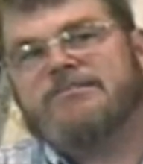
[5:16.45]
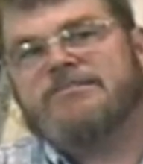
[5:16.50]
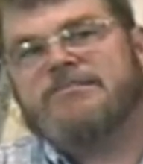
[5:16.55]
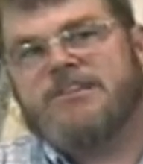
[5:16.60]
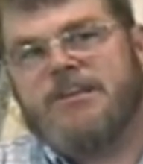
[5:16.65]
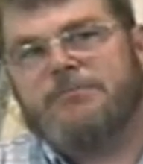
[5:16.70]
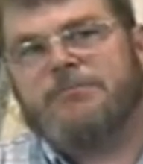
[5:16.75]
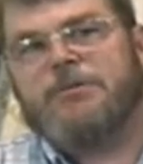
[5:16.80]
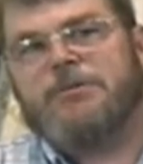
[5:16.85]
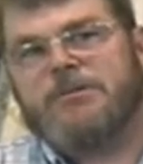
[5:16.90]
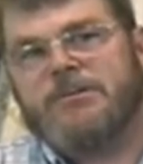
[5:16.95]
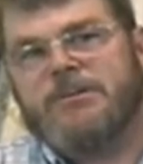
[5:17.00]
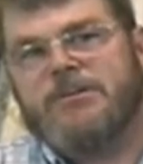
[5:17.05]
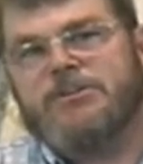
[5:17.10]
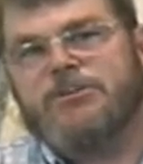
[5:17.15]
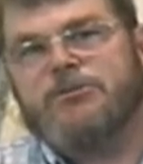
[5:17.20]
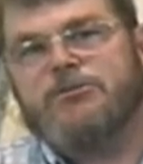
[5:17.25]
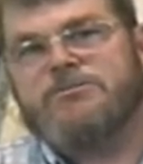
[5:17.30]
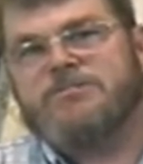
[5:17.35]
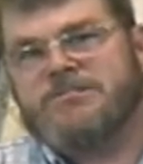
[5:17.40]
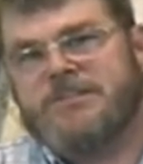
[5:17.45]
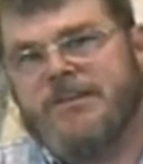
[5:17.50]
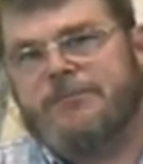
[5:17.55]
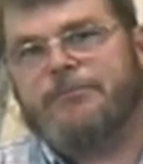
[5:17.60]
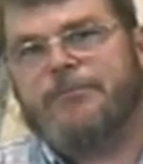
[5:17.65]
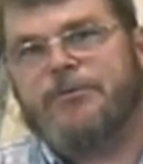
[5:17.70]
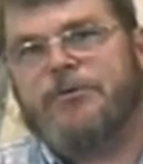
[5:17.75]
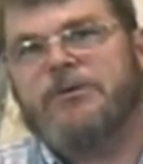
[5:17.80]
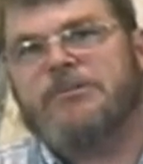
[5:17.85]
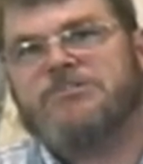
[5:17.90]
Typically you
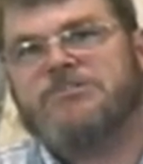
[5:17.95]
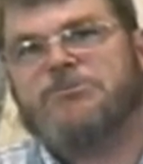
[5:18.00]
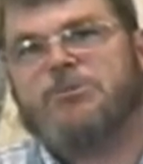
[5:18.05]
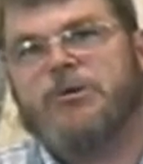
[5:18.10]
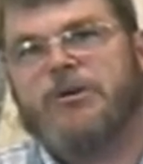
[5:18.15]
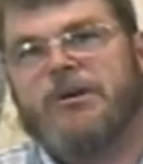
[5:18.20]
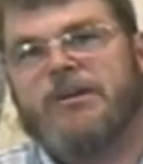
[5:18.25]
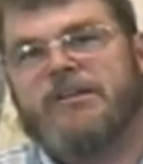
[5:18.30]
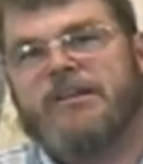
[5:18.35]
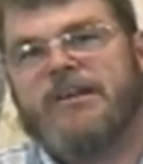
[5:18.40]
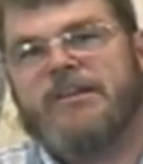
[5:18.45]
temper a spring,